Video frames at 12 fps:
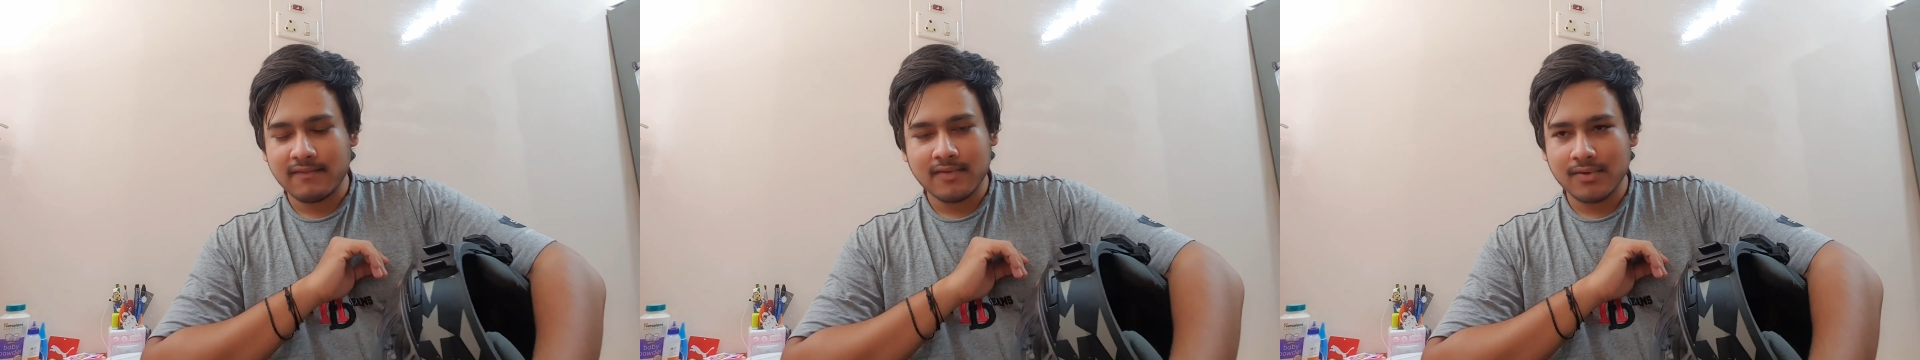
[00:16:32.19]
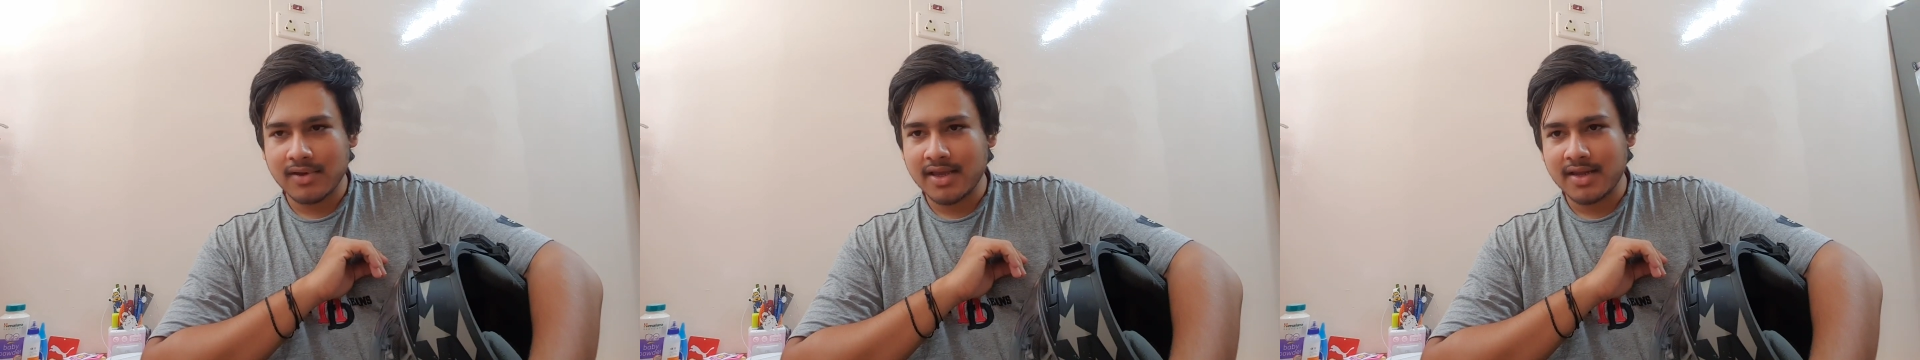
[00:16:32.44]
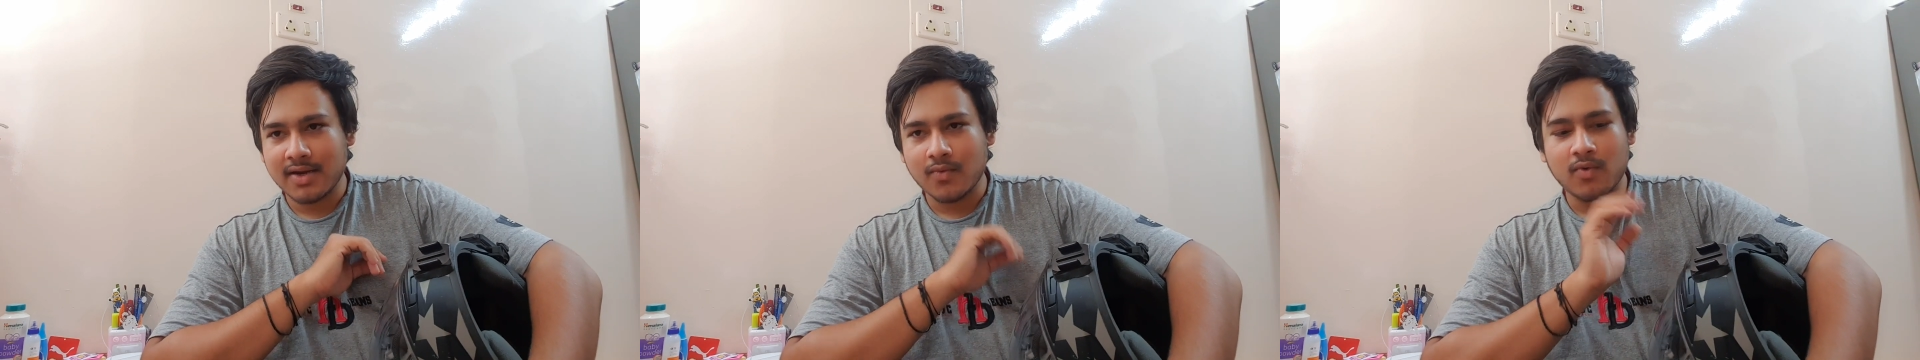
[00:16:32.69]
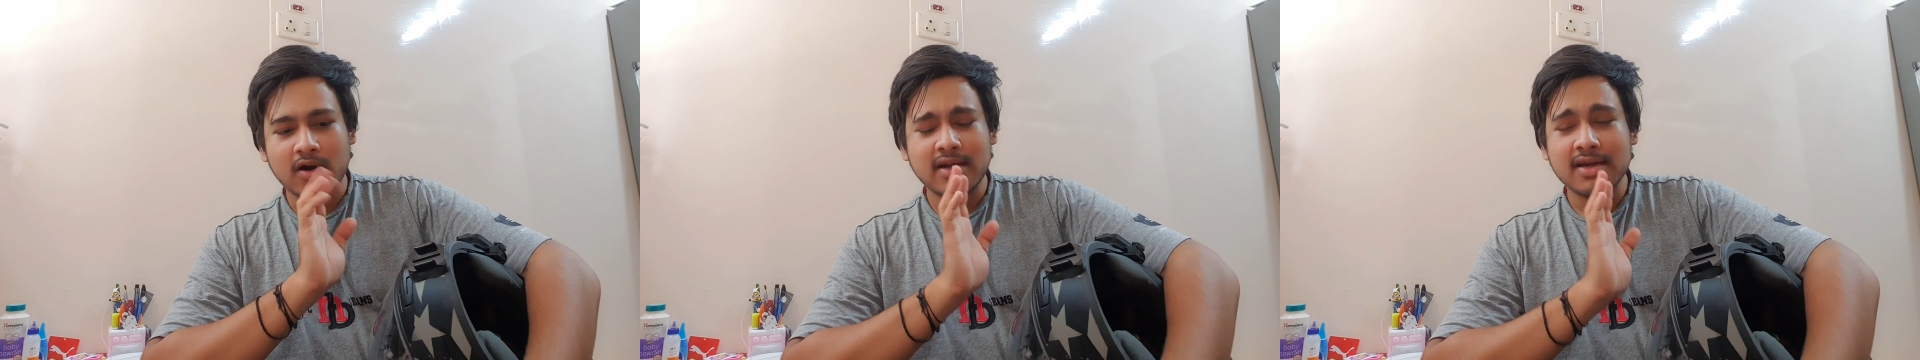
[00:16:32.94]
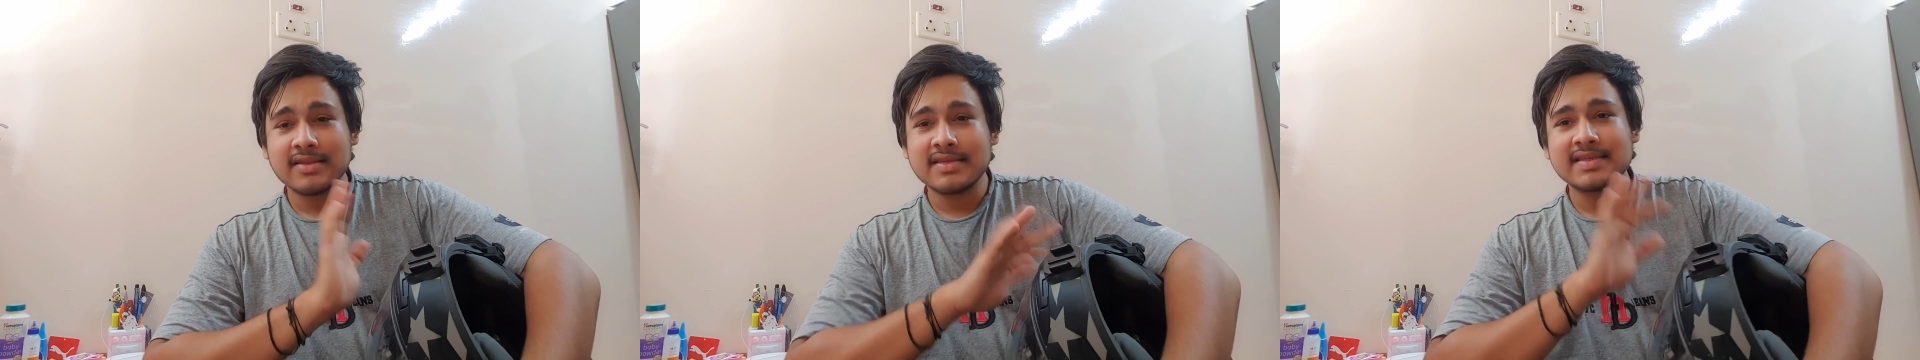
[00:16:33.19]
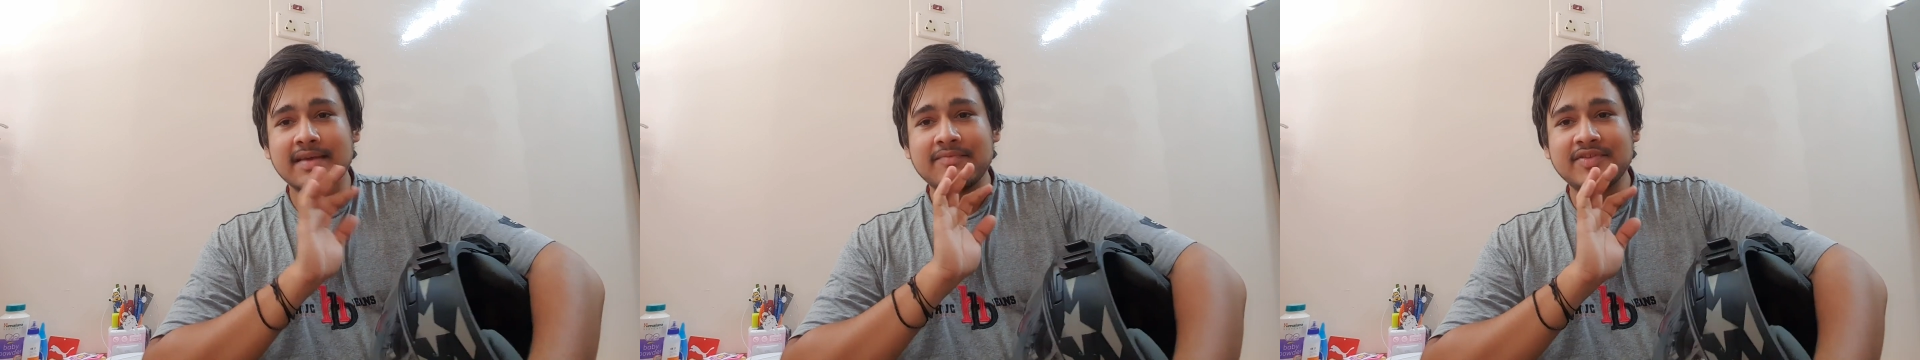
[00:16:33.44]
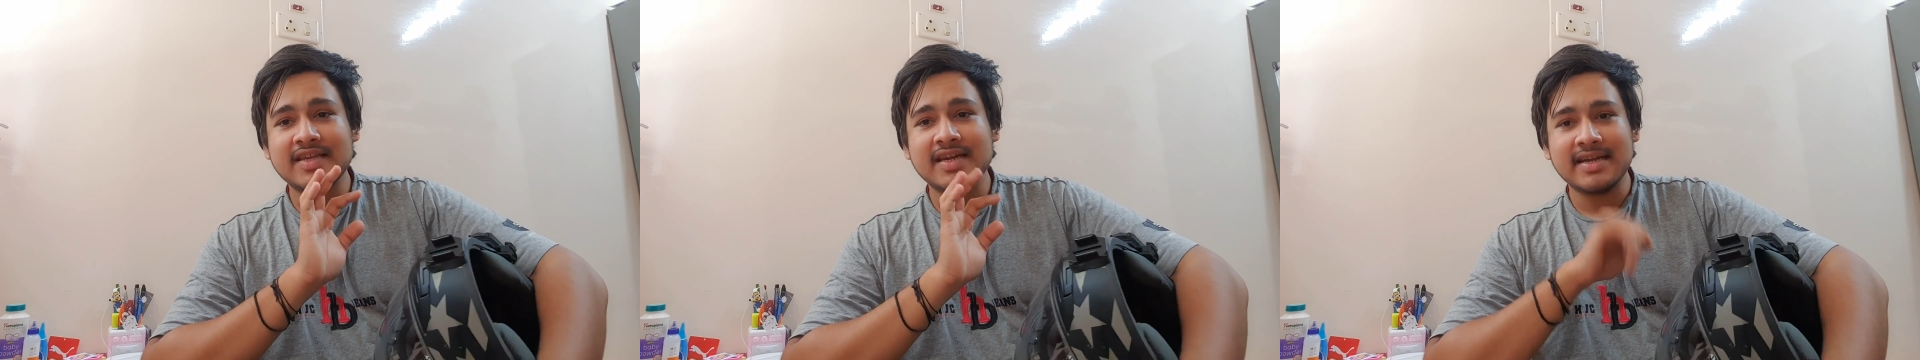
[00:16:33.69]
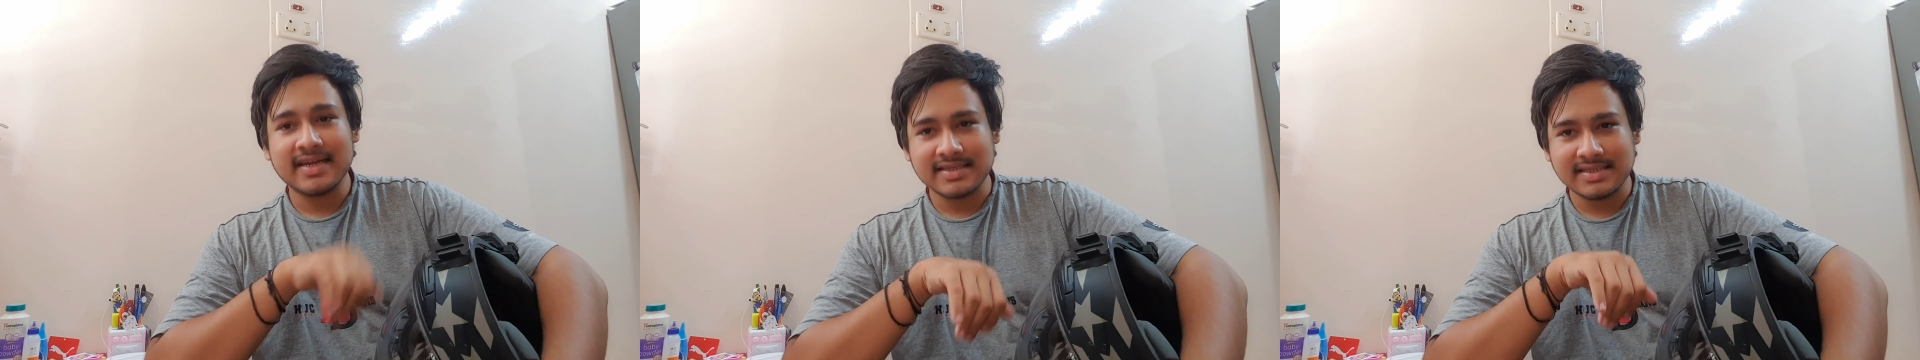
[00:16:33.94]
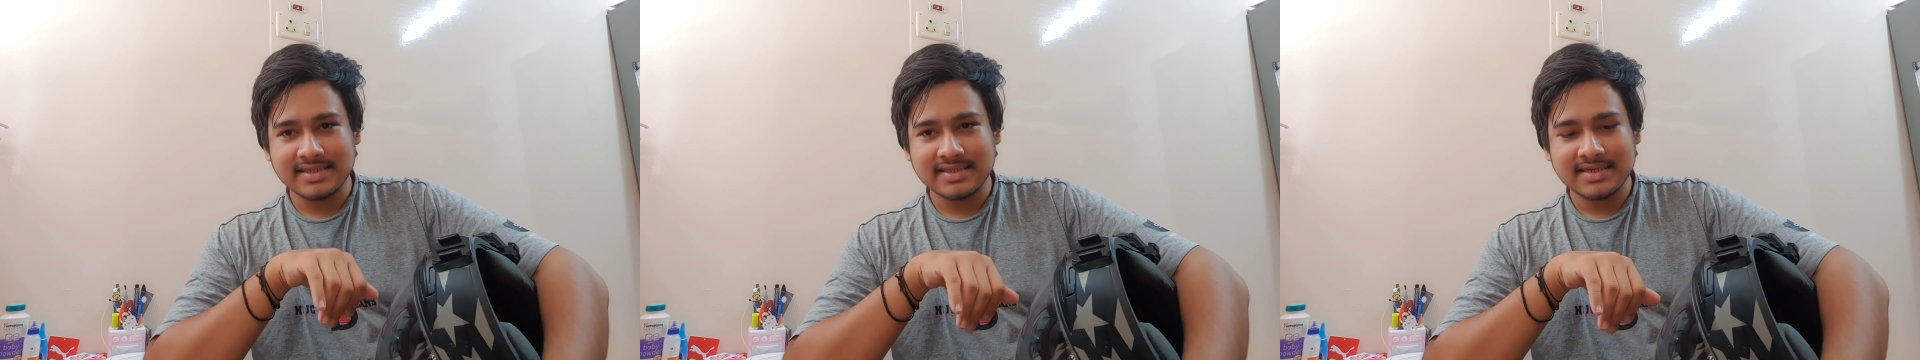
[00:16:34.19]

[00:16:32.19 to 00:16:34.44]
Okay, now what this M-seal does,